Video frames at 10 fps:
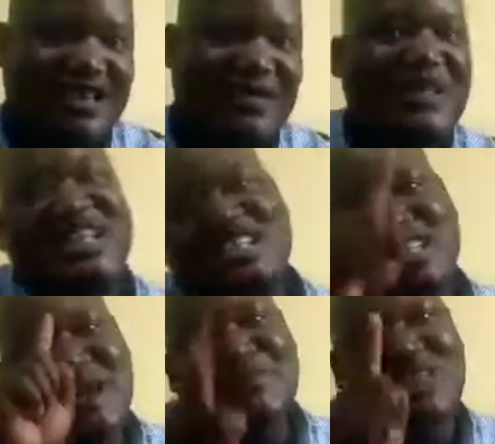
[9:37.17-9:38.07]
But there's
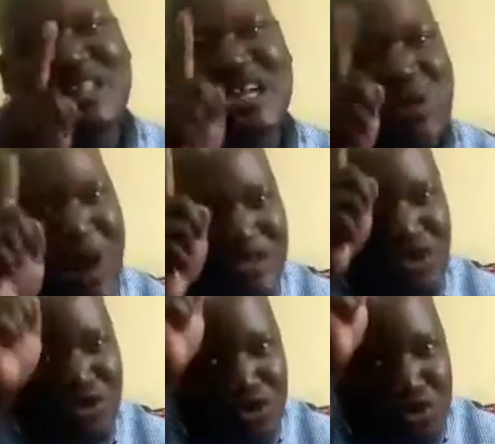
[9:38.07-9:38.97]
something that I
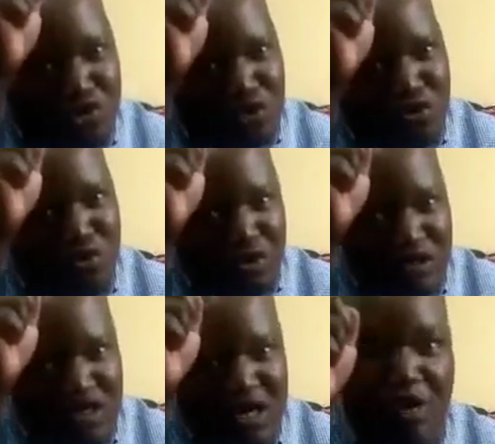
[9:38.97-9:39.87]
want you to
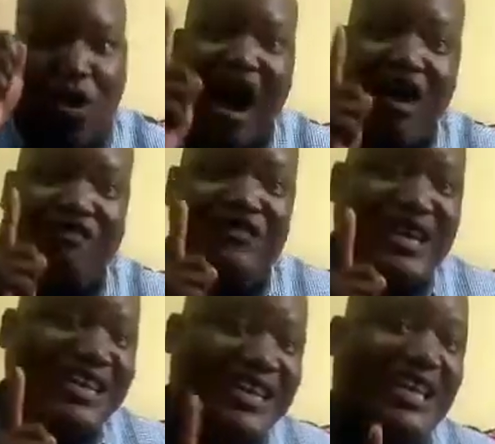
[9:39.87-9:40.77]
do.
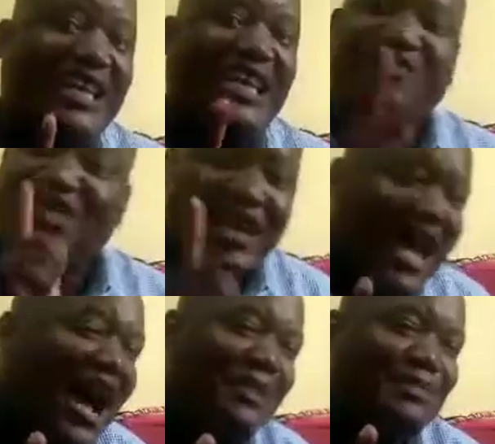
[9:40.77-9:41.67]
After killing the
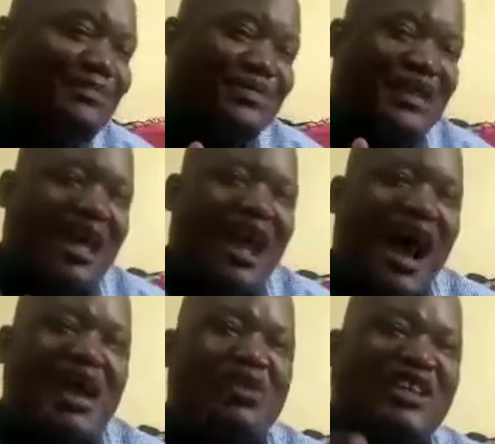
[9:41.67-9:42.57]
lamb,
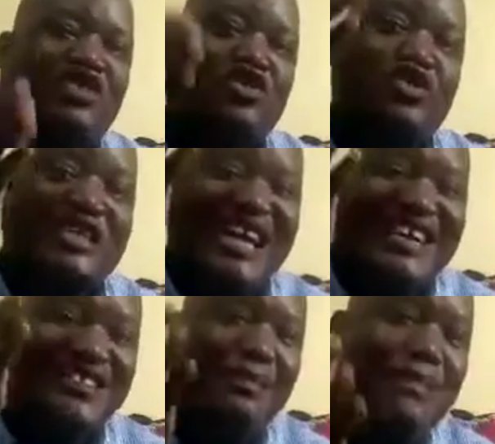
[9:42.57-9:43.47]
I want you to
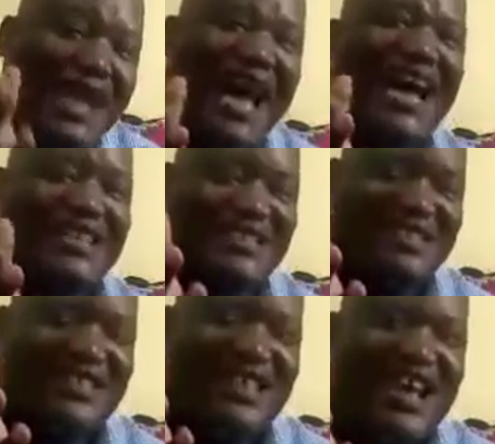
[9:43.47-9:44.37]
take the blood
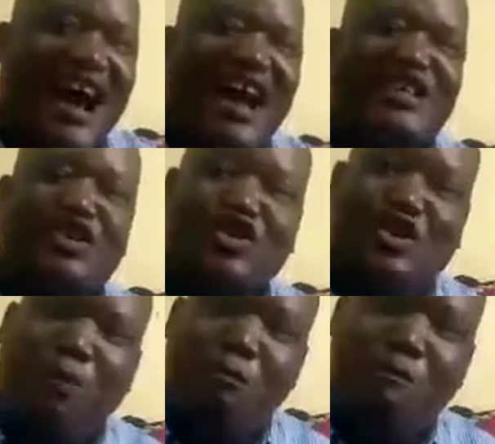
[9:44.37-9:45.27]
and you
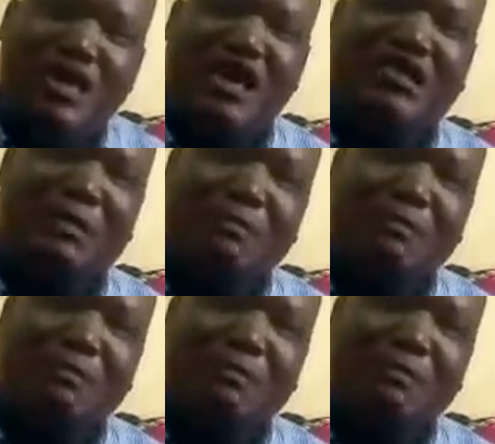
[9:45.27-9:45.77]
smear the